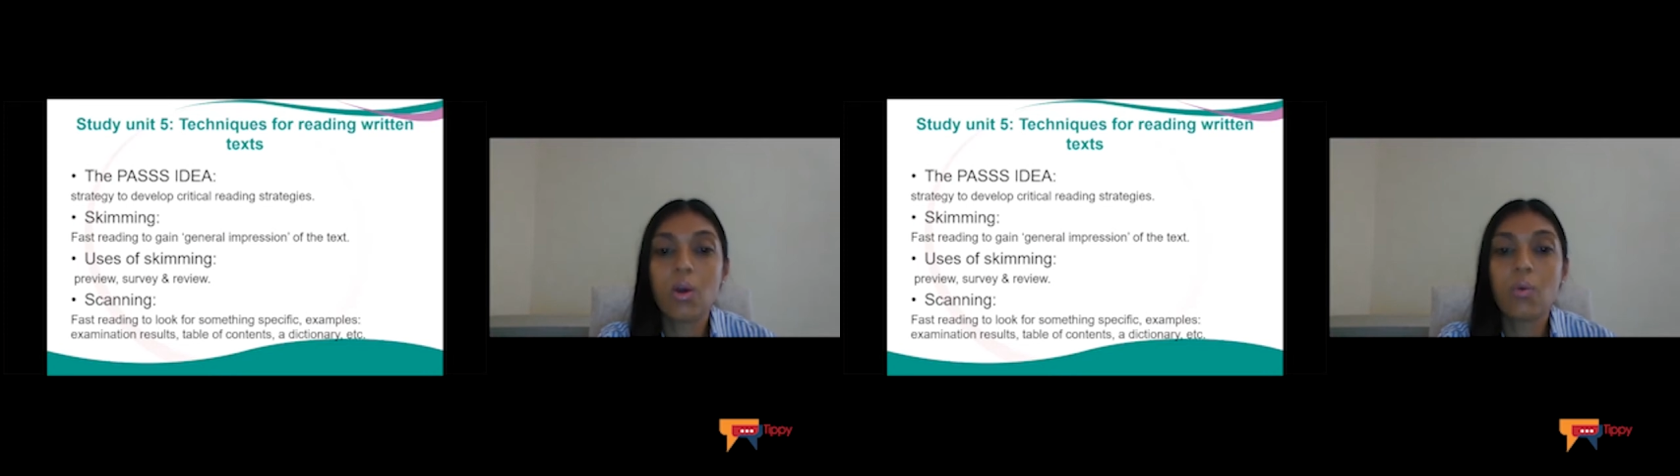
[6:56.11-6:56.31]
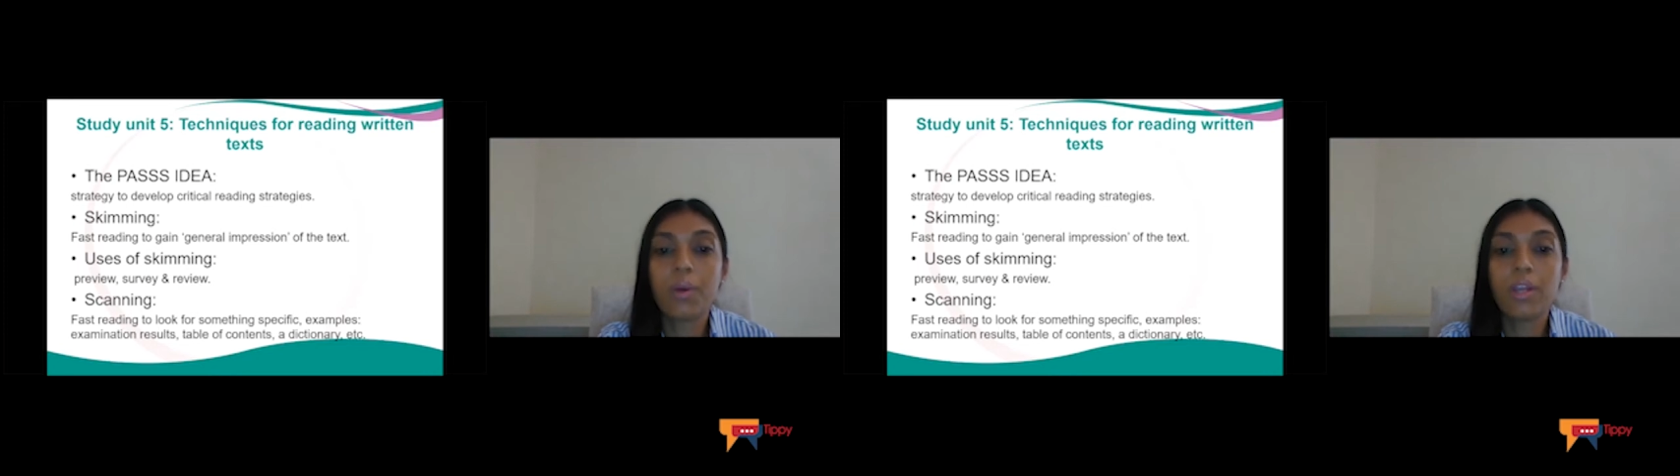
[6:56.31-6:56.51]

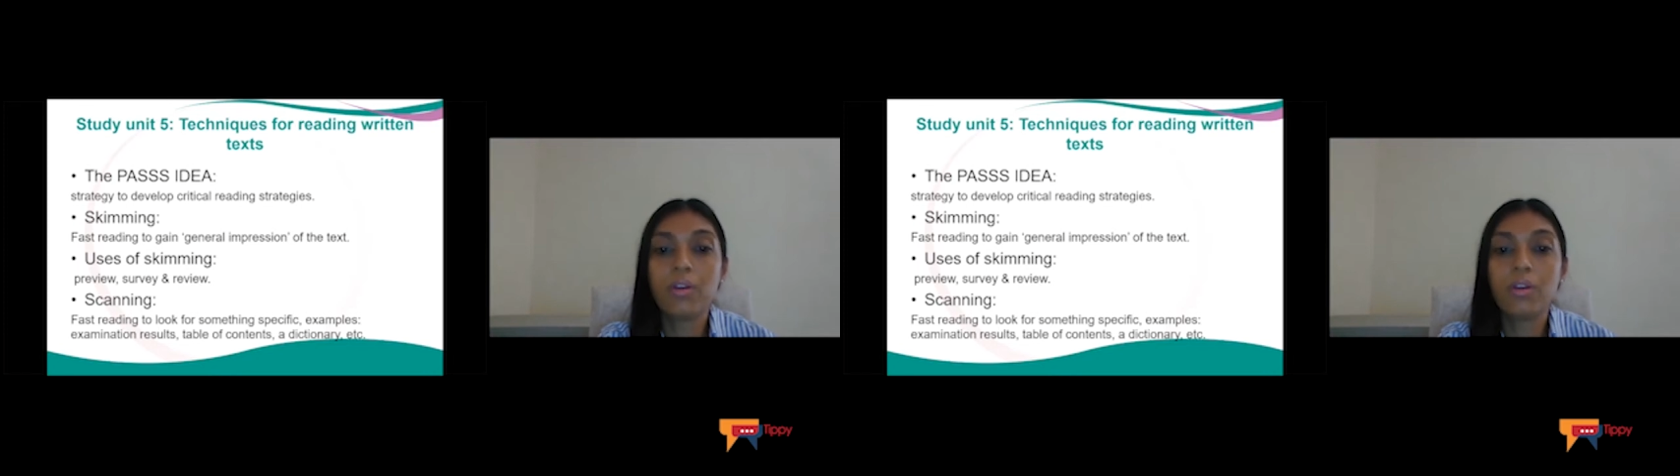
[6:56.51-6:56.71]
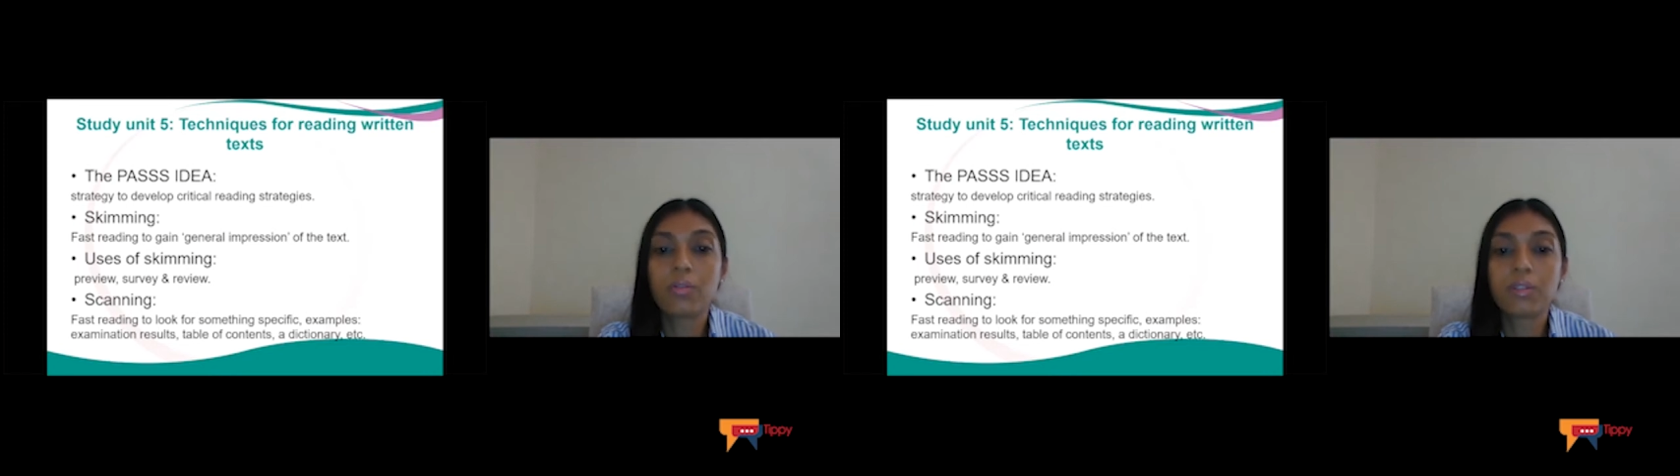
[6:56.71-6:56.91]
where you
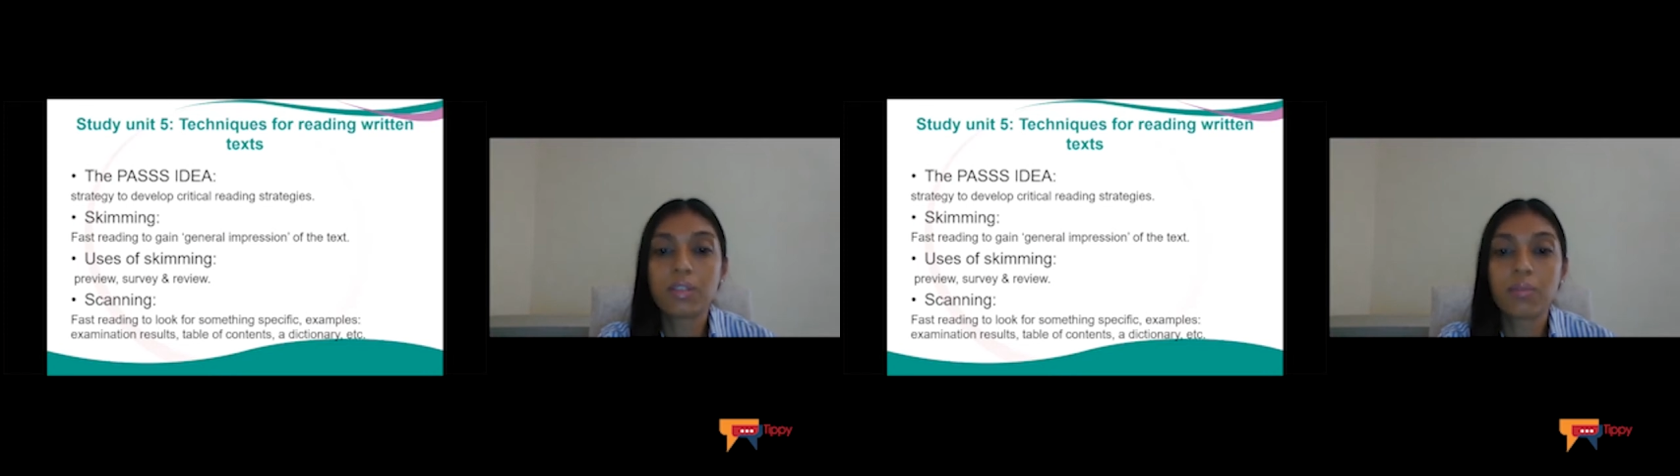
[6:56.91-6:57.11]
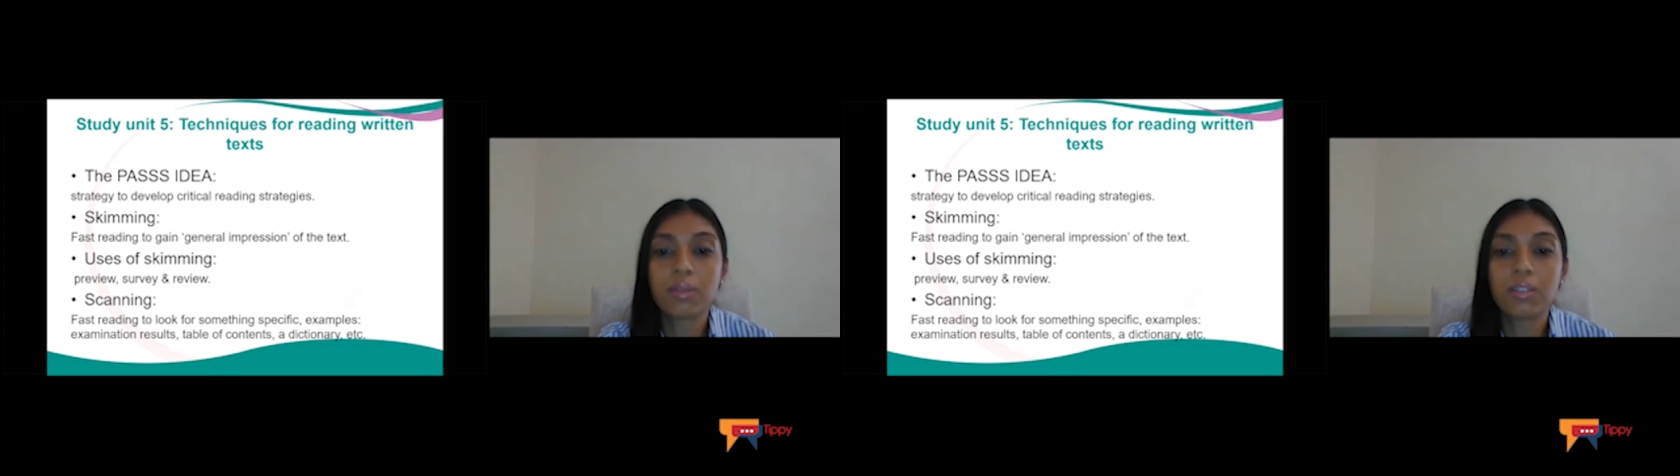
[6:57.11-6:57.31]
look for
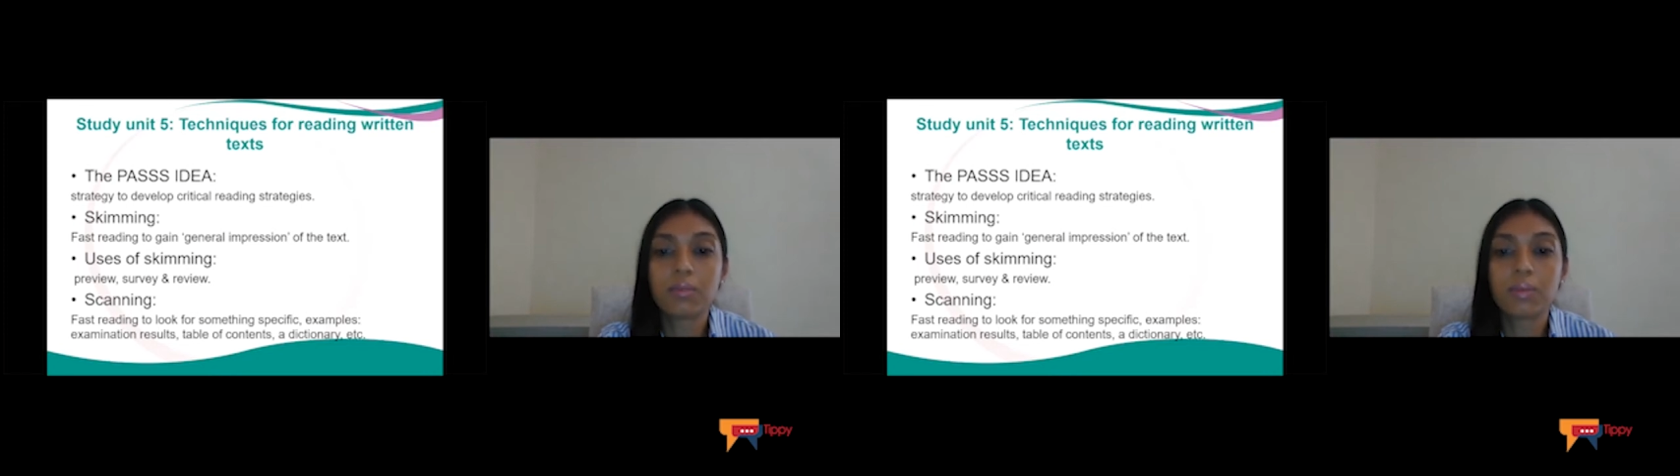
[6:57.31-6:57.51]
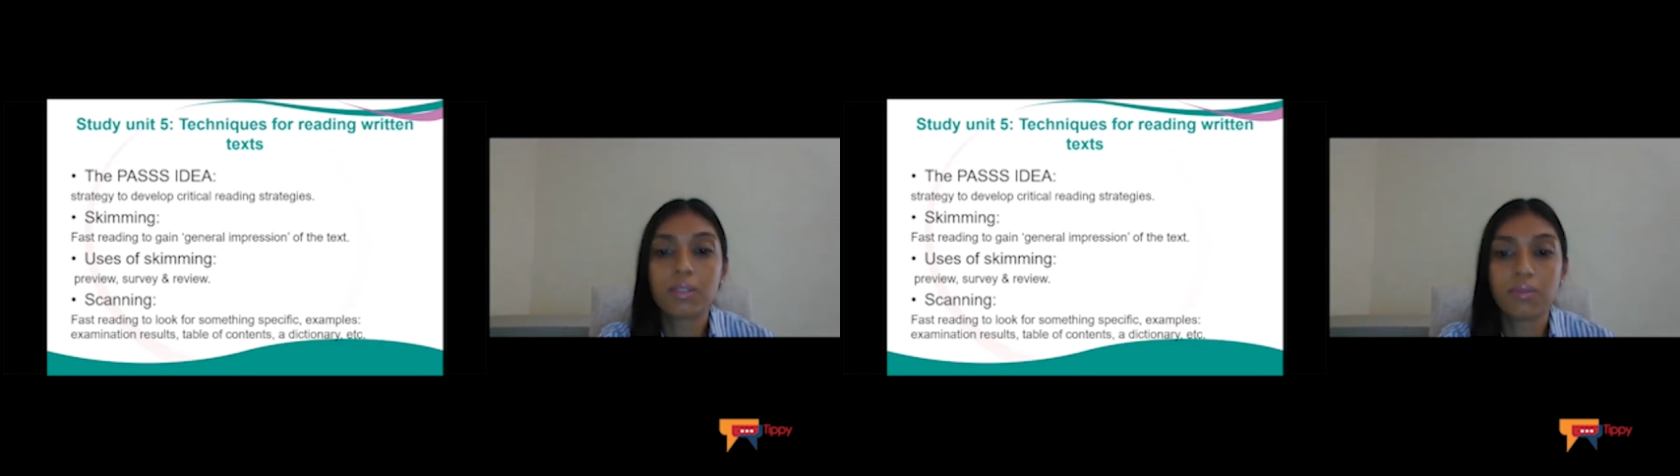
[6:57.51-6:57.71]
something
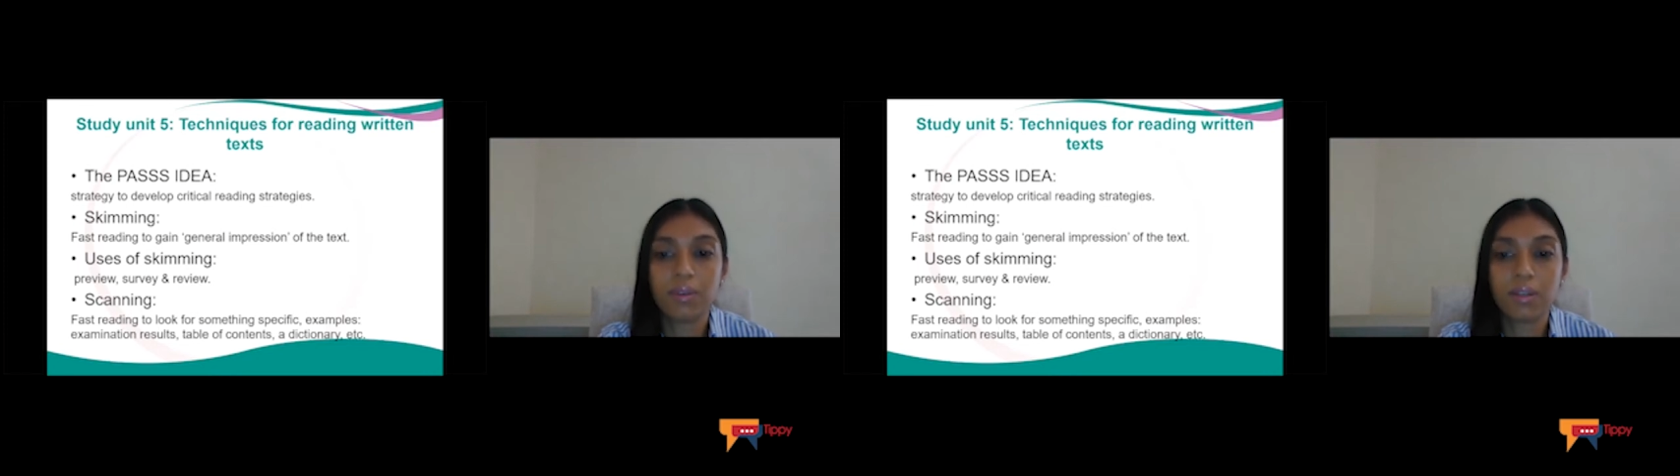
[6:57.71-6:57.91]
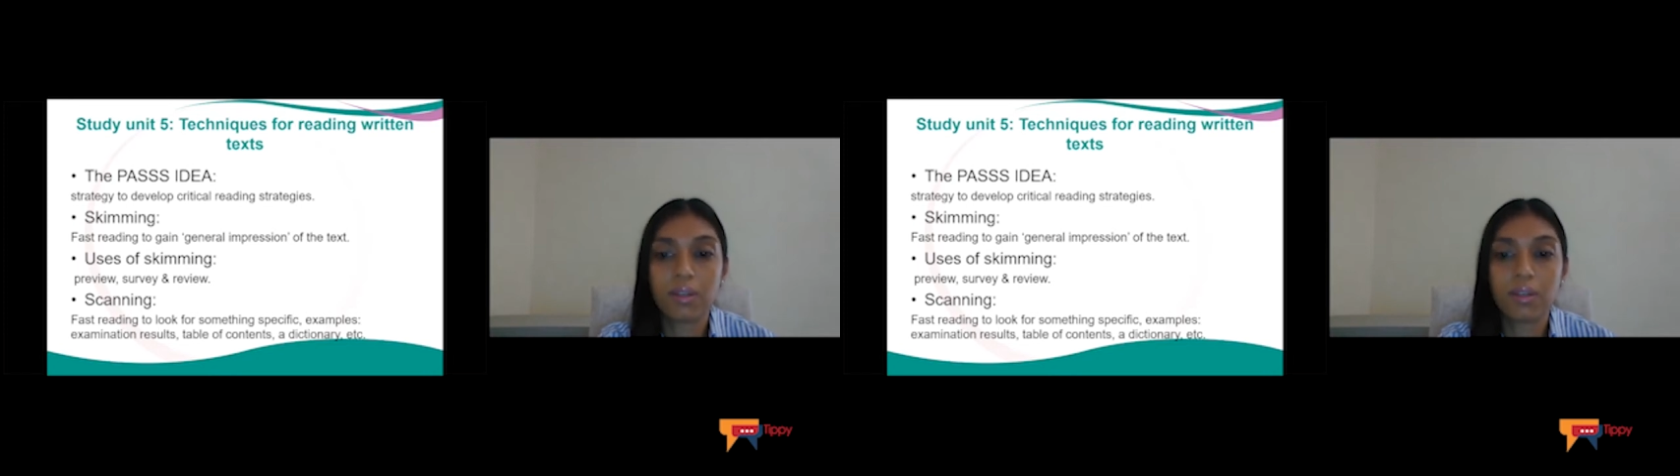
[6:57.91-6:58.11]
specific.